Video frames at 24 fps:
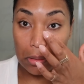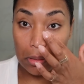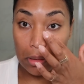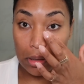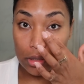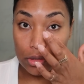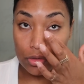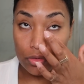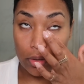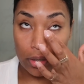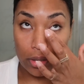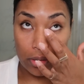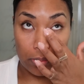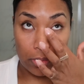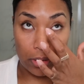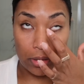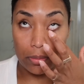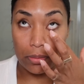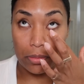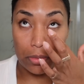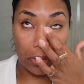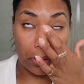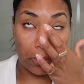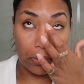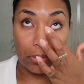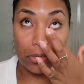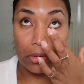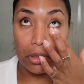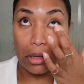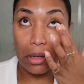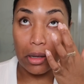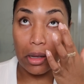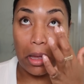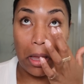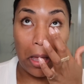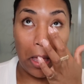I try to be, but I'm
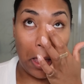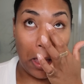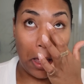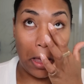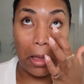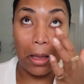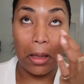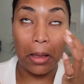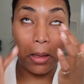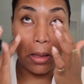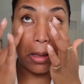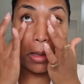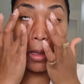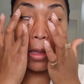not.